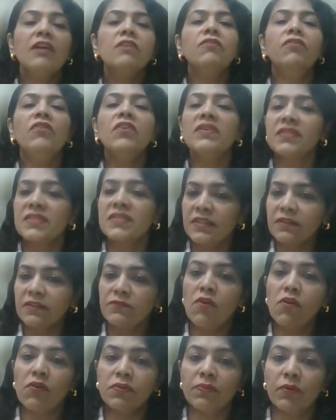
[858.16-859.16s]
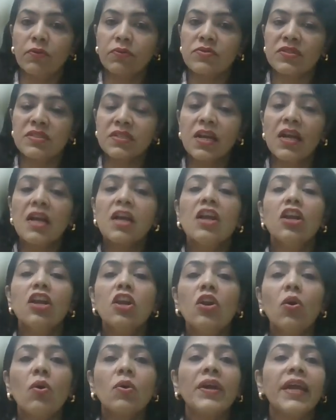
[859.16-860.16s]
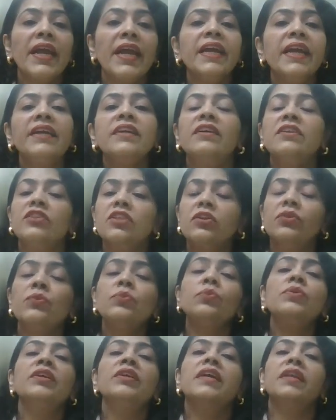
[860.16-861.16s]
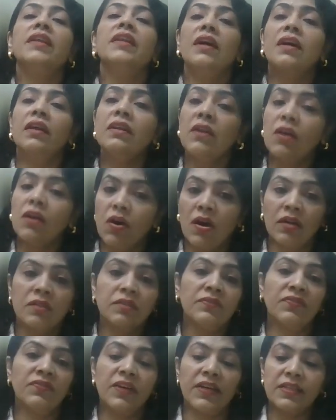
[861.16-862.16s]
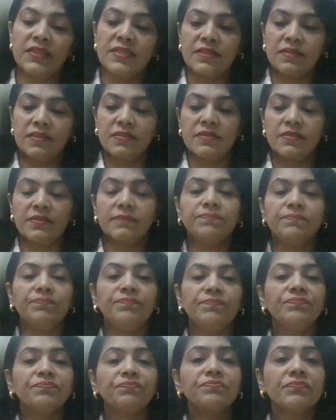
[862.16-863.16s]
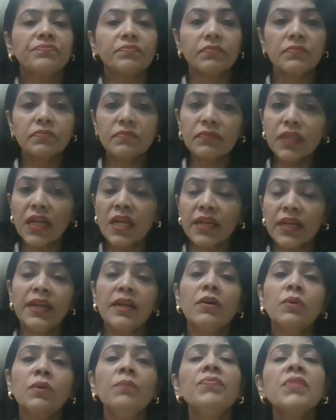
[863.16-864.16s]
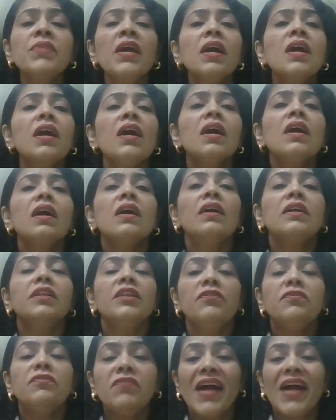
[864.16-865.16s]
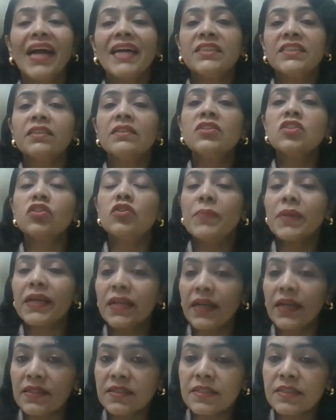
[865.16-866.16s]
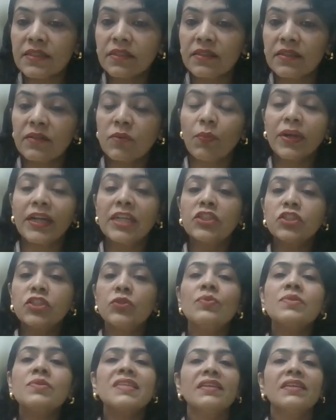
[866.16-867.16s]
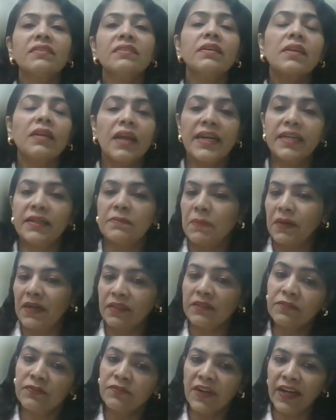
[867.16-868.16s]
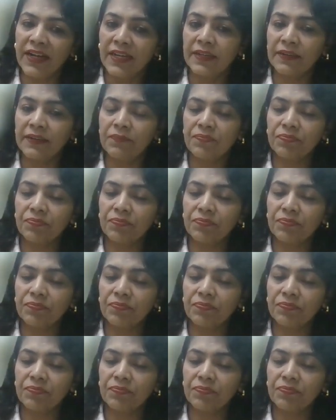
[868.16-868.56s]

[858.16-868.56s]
First and foremost, locate the root canal orifices. Now, the factors to be considered while choosing the glide path file.